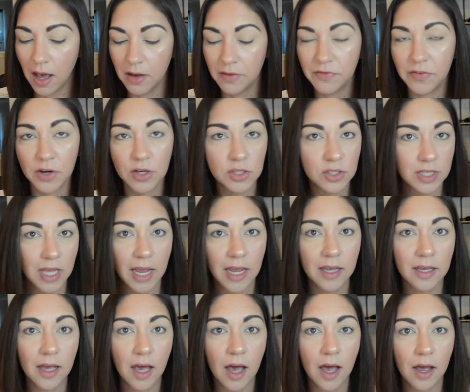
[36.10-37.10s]
First
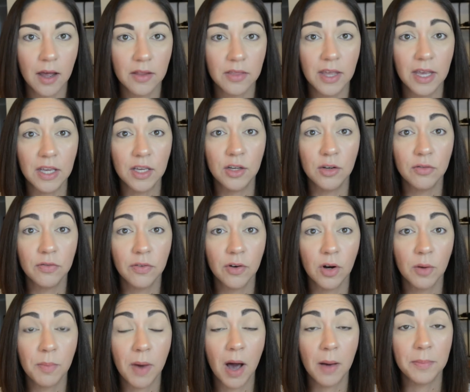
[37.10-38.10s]
thing, thank you
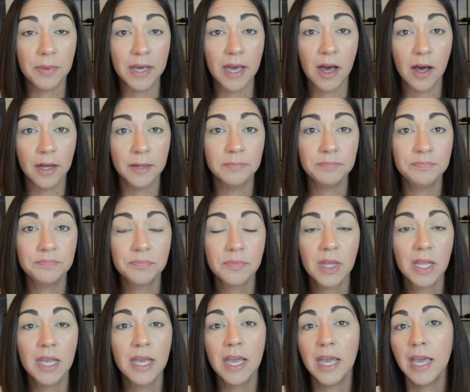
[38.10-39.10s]
for popping on.
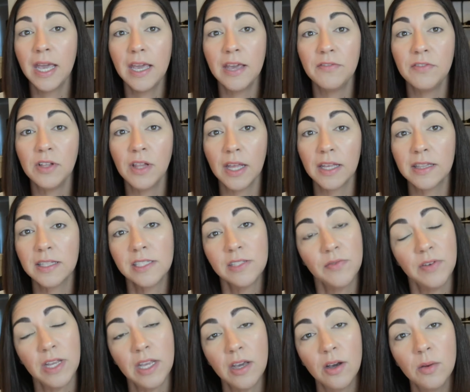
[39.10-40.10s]
If you like this
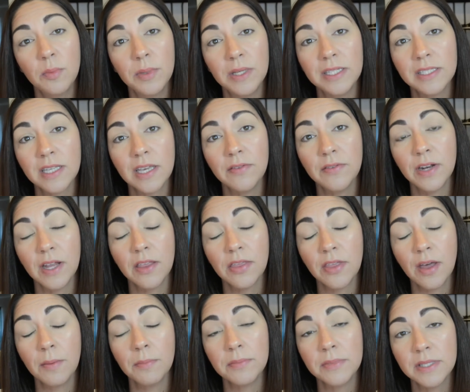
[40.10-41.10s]
video, please give it a
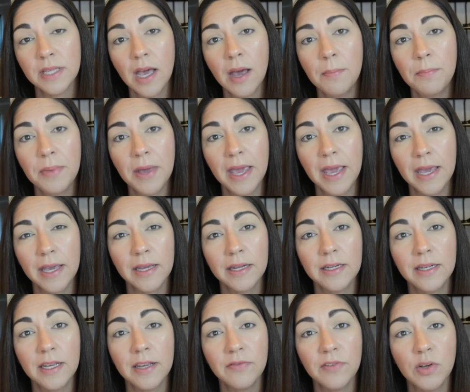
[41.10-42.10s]
thumbs up.
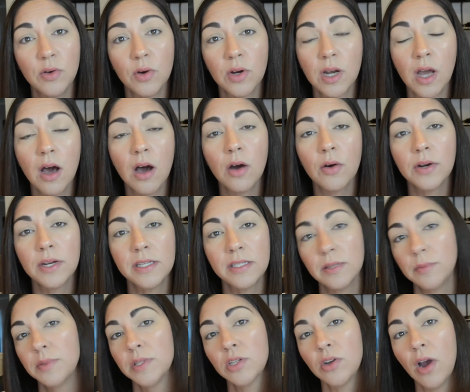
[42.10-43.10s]
And if you are not already
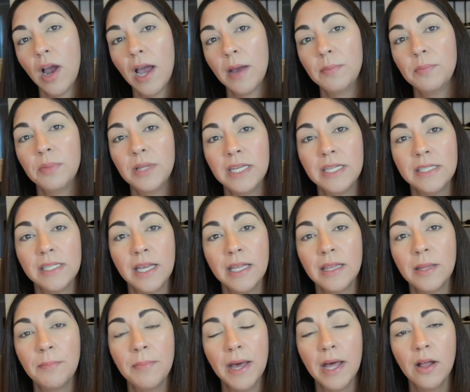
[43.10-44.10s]
subscribed, please hit
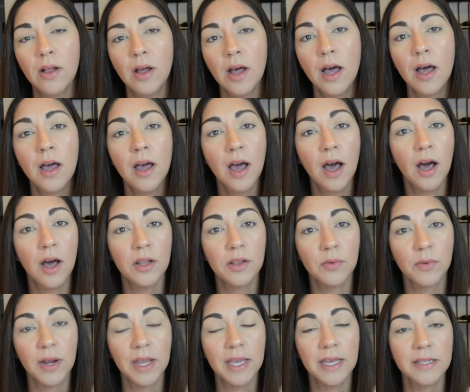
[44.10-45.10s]
the bell on the
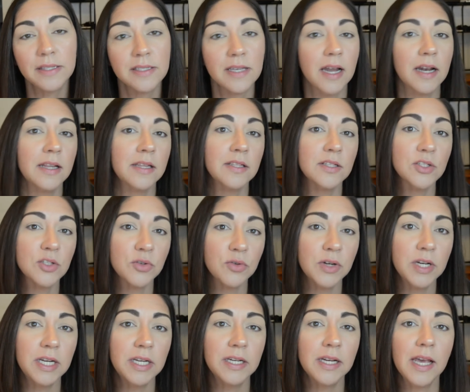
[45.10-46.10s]
right hand side of the
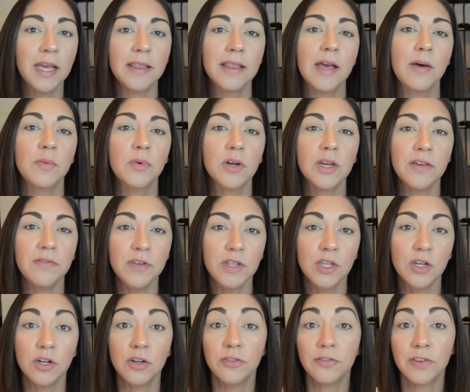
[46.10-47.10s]
screen, and that will give you
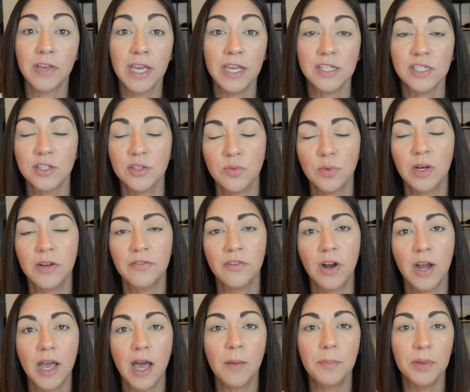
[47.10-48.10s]
the notifications whenever
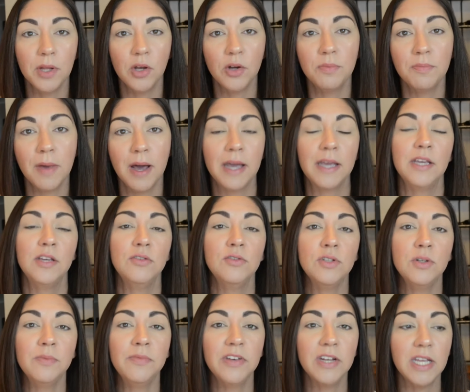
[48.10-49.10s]
I upload my
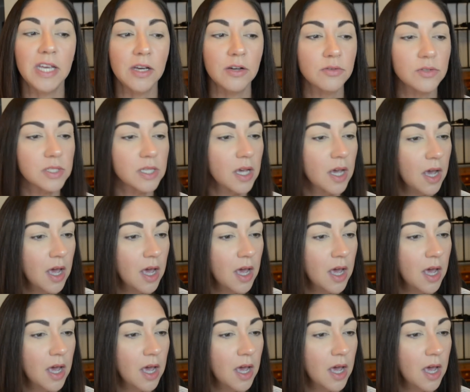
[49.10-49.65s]
YouTube videos.